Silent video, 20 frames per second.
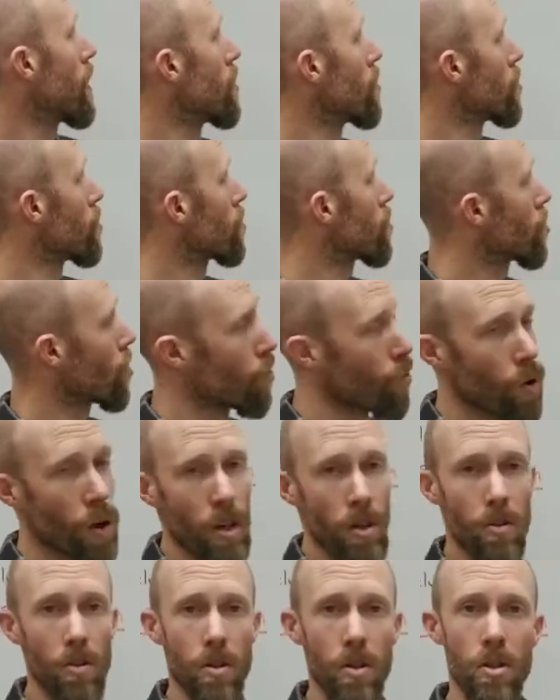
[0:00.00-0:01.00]
So what
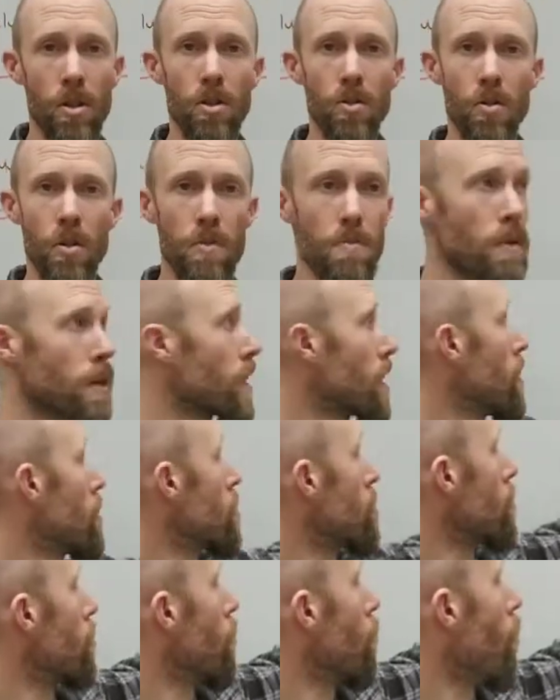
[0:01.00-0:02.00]
you can do is,
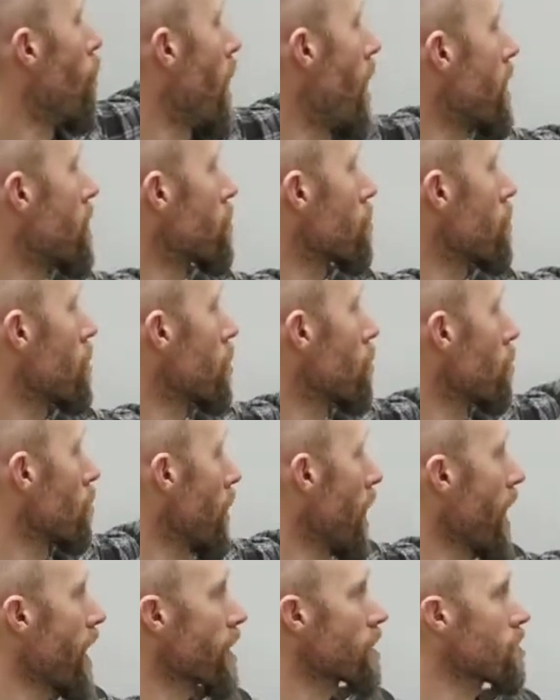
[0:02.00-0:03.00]
because the y's are equal
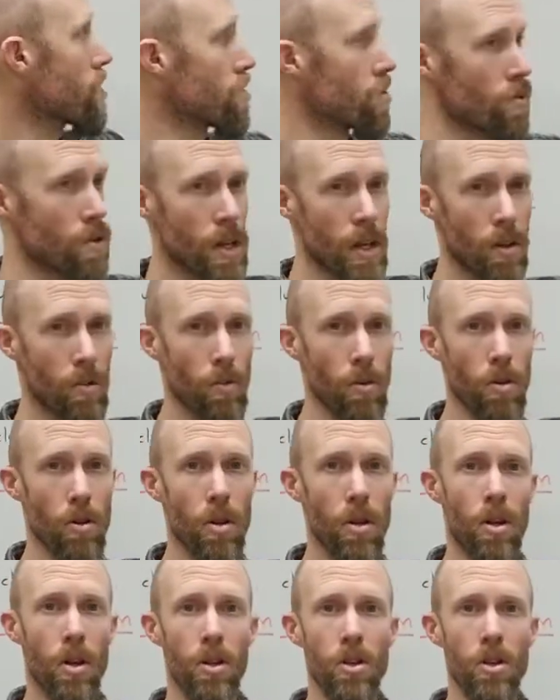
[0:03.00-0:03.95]
to x's are equal,